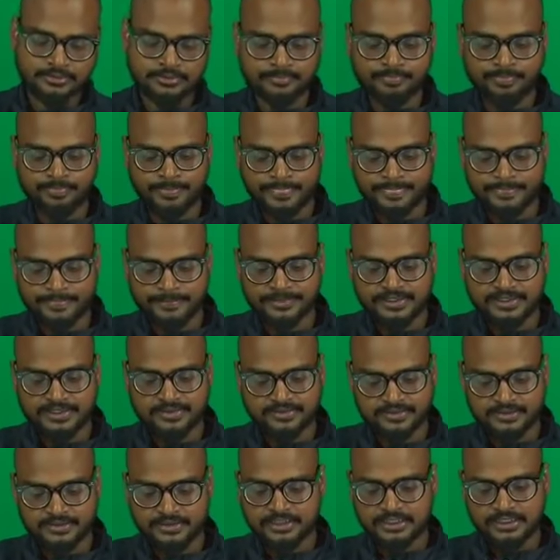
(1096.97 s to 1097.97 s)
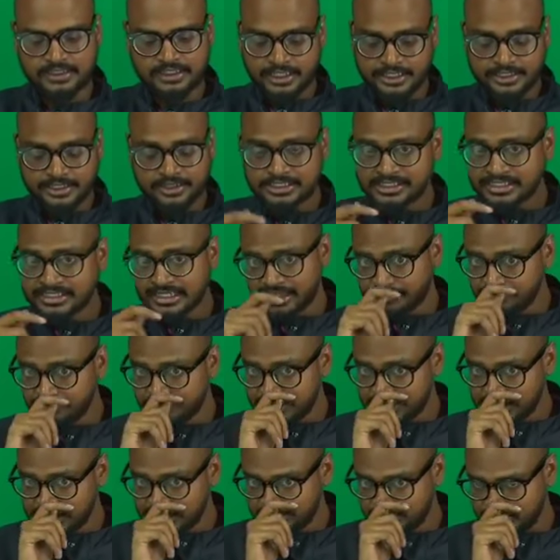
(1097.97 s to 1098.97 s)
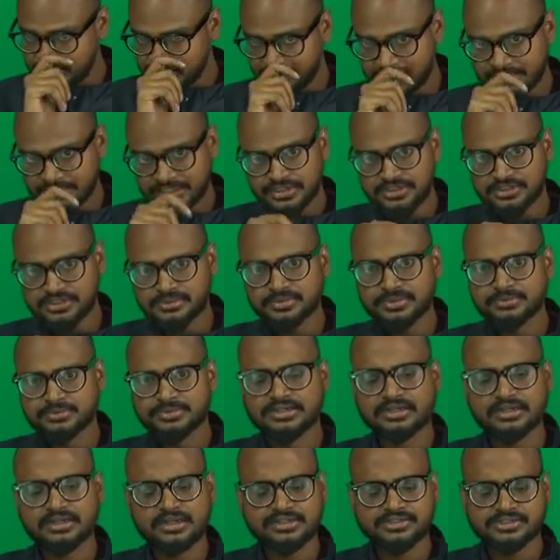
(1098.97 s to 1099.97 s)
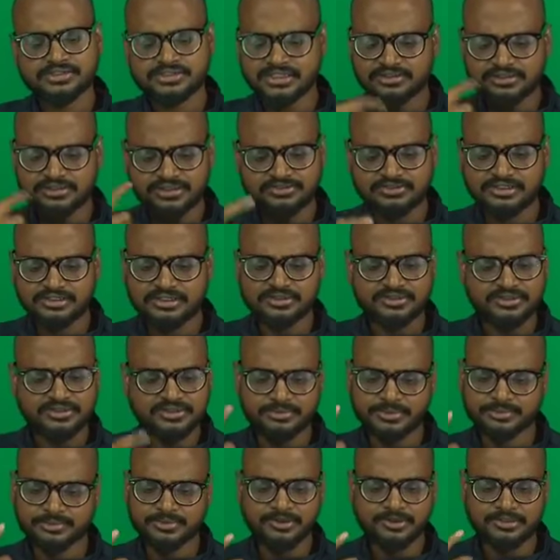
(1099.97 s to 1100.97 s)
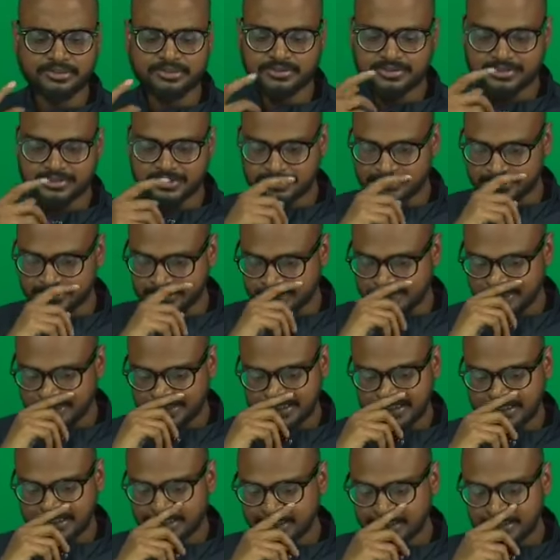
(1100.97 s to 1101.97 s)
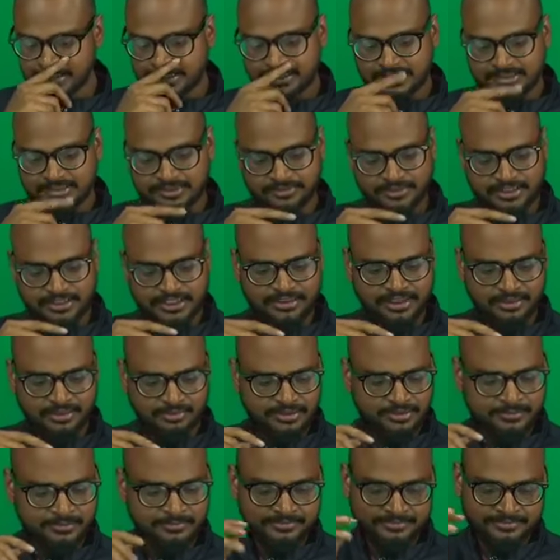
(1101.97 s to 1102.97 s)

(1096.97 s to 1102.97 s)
um, things i also have very difficult when i used to prepare i used to have difficult to remember all those things so for example